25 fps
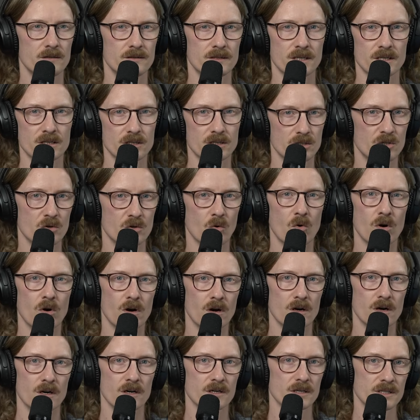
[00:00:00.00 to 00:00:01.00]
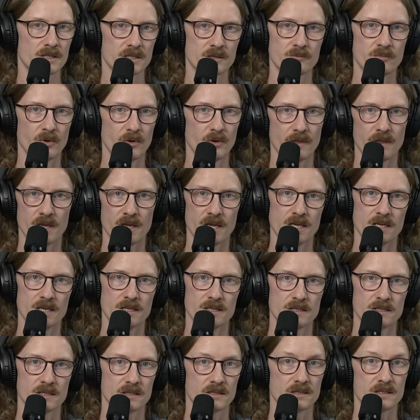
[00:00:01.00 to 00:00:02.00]
store simple
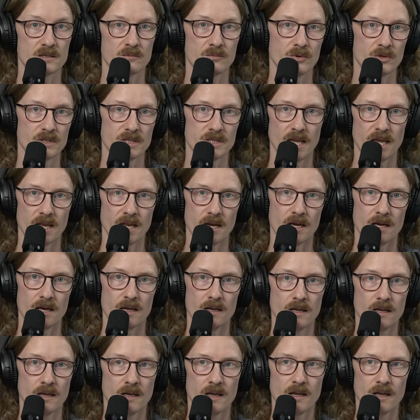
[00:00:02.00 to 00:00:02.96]
things and simple data.